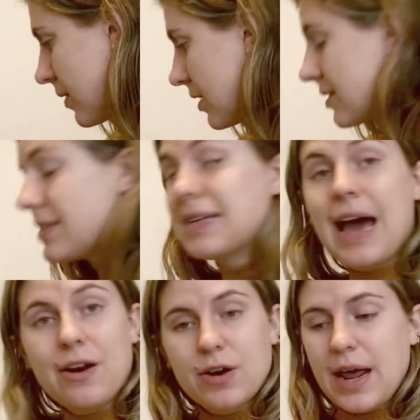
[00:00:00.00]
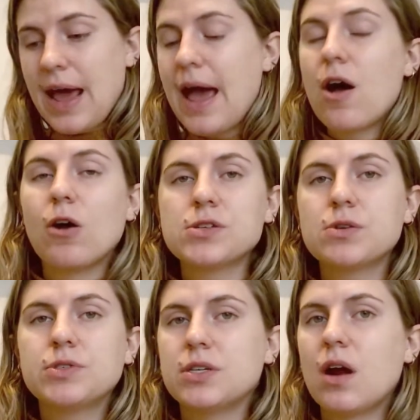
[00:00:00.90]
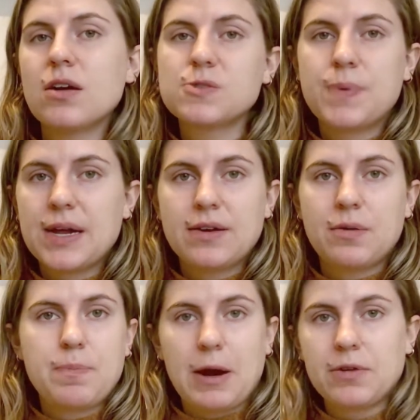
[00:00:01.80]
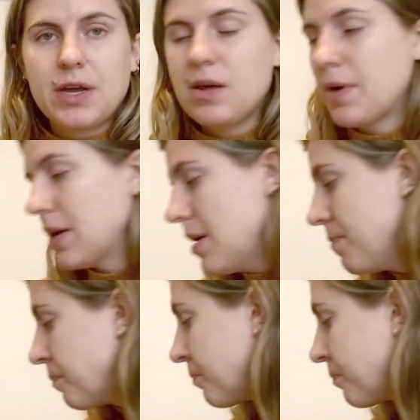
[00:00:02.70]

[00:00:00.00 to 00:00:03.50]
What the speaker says: Saturday, I also did not spend like barely any money.